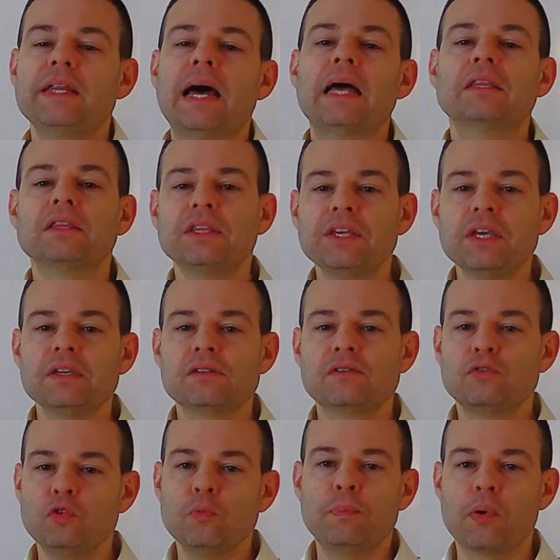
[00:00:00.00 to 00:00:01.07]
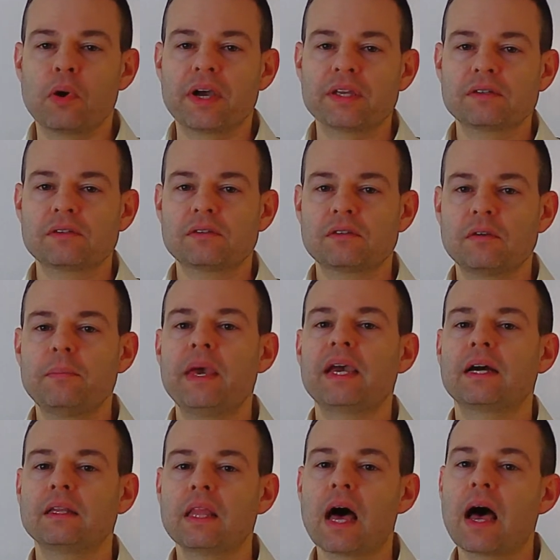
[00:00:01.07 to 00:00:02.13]
at least 2 points to make
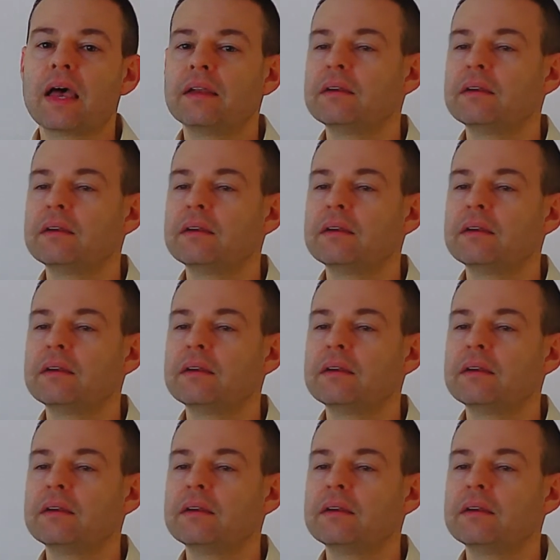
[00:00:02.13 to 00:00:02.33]
a line.